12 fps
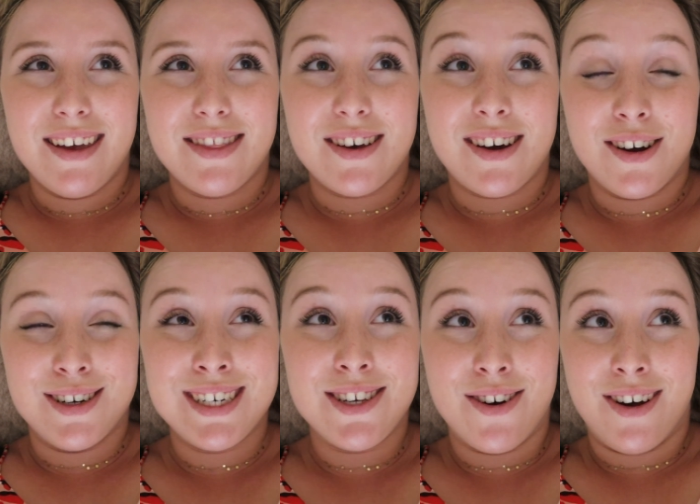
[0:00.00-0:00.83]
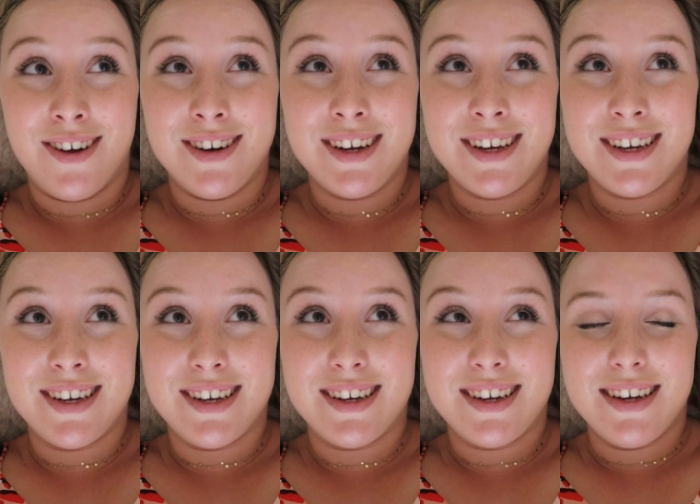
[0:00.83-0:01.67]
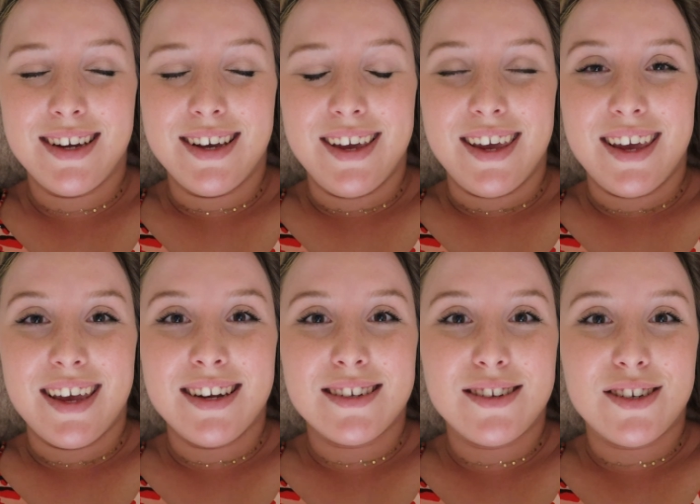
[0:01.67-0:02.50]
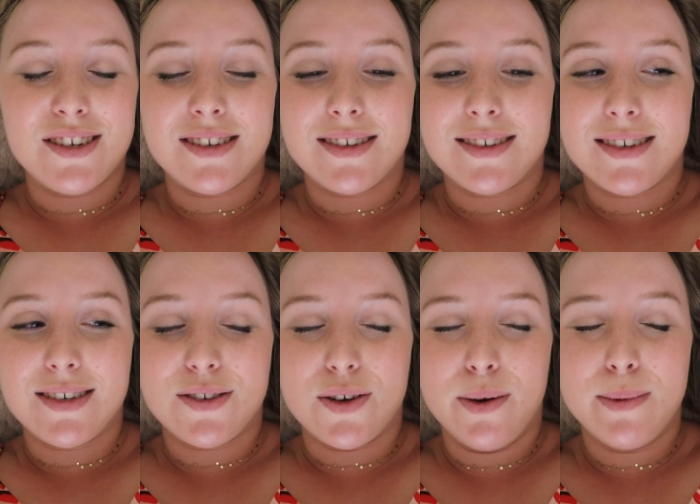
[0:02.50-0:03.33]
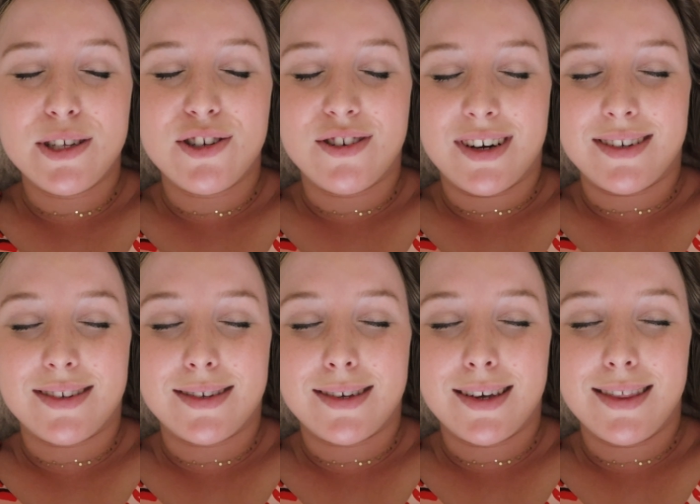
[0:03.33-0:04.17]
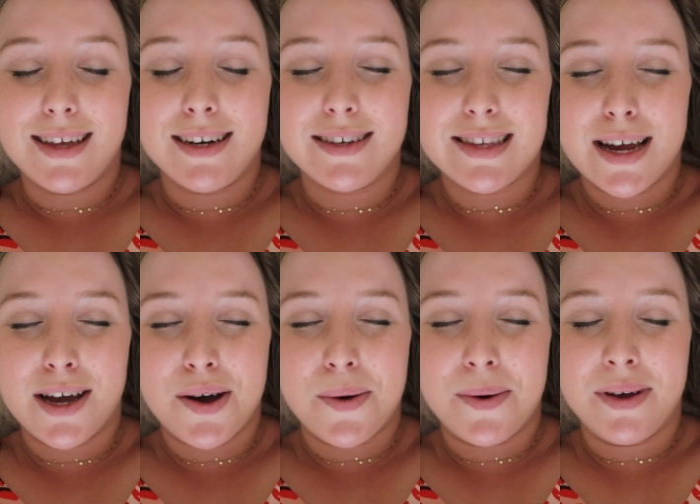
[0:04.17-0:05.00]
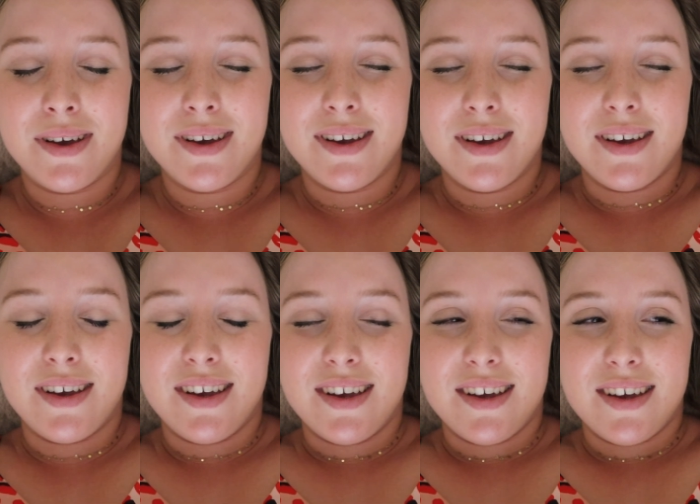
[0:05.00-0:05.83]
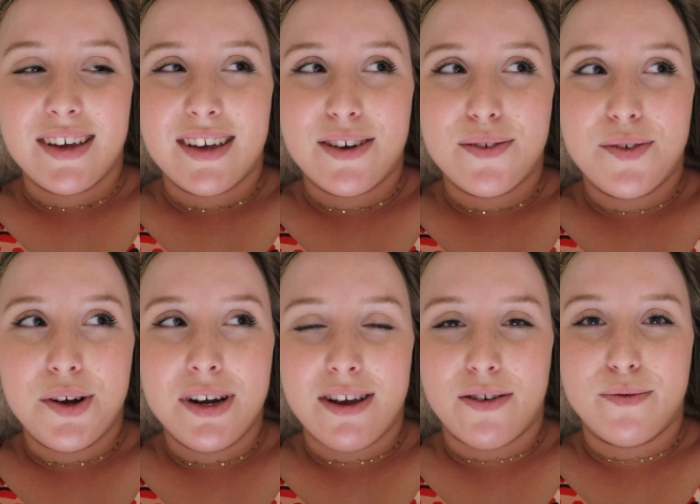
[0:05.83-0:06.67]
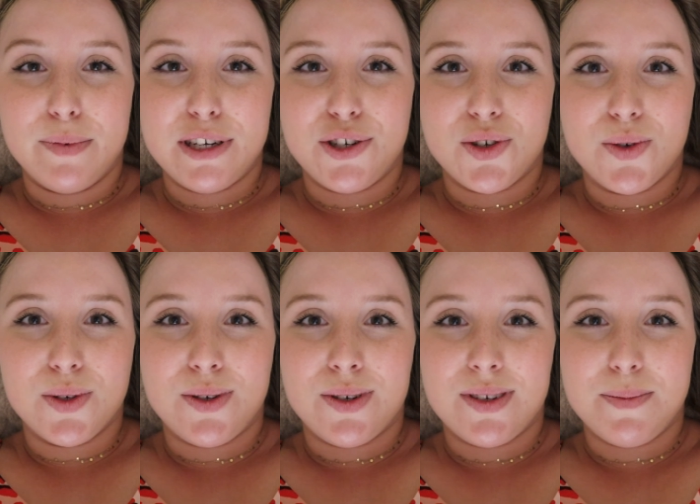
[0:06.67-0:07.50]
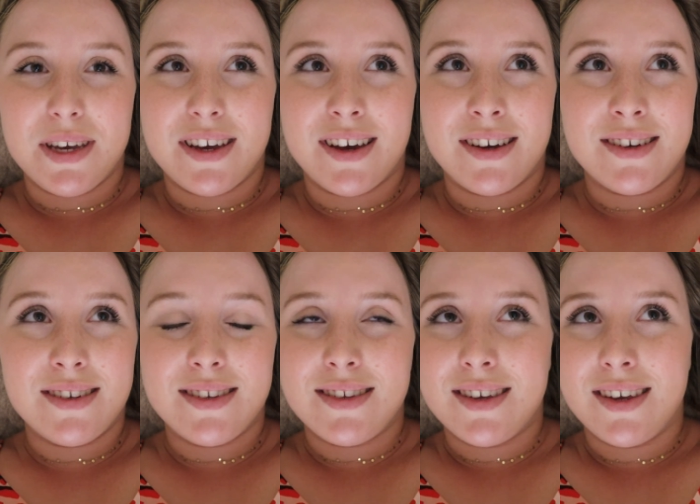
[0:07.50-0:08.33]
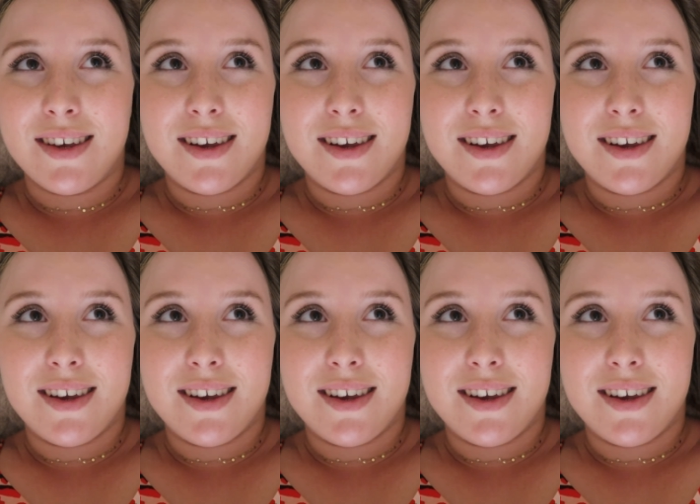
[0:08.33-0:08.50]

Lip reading: The car is gone, and it's just so much stress that is now falling off my shoulders, because